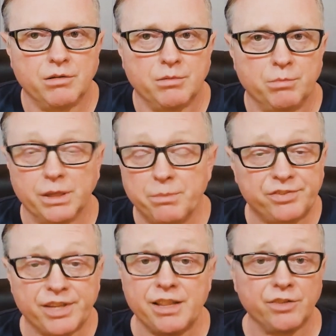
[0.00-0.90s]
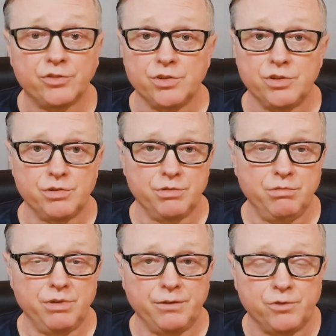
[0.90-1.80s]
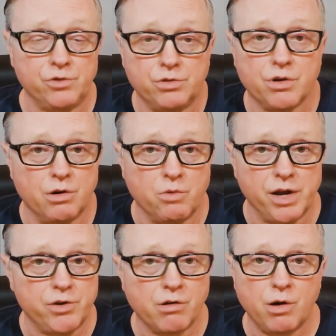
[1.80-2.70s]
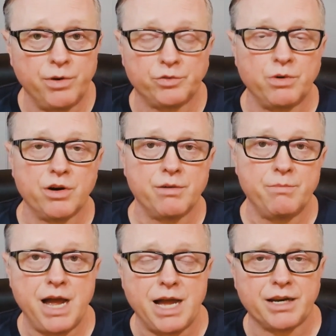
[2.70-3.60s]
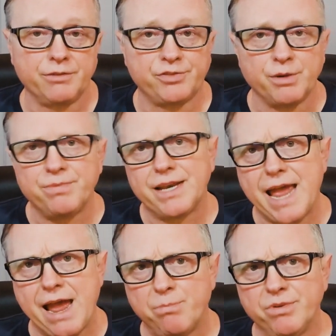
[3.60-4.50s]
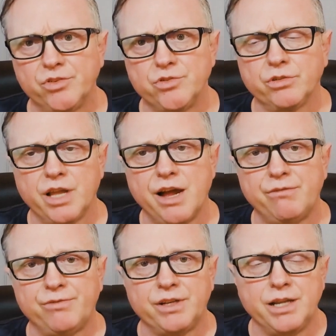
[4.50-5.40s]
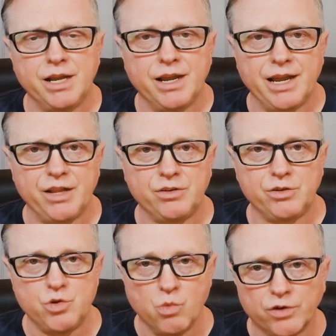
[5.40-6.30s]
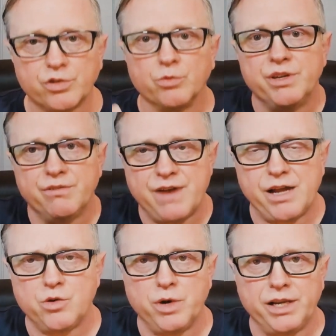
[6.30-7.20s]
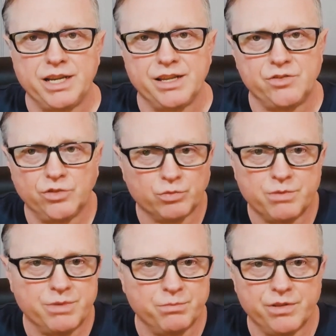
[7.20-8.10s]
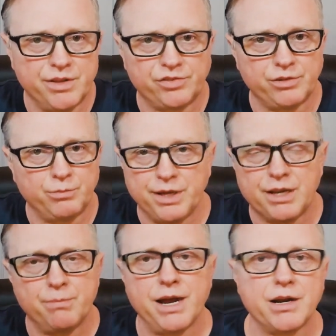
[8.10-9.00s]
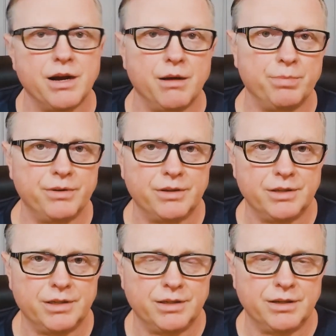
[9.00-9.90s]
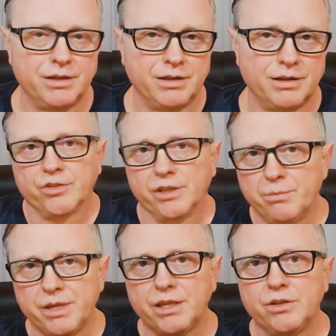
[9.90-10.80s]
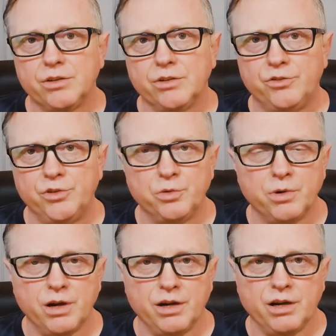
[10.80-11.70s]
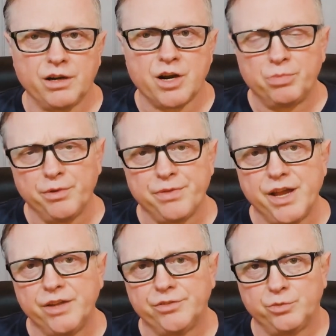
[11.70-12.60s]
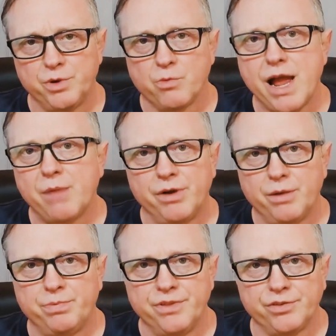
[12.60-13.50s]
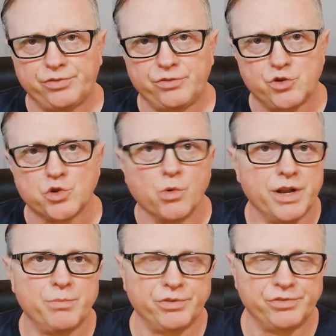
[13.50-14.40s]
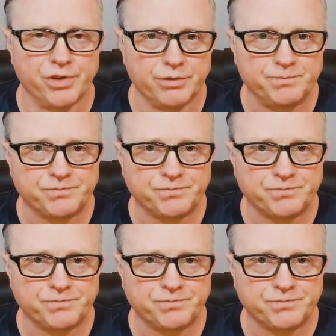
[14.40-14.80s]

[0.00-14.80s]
But let me say this to you. If you do go away, you're always welcome back. If something happens in your life and you want to reevaluate again, just remember this and pick it back up. So let me do a couple of things as we wrap up this short episode